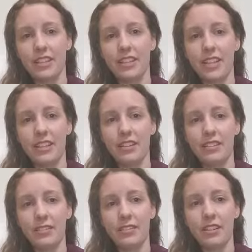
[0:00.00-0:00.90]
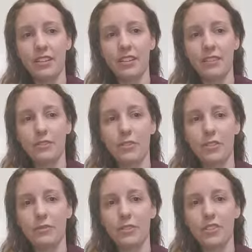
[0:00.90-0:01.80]
then of
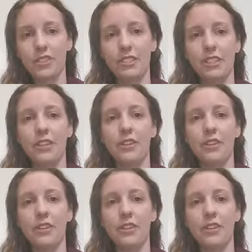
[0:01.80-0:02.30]
course we want you to stay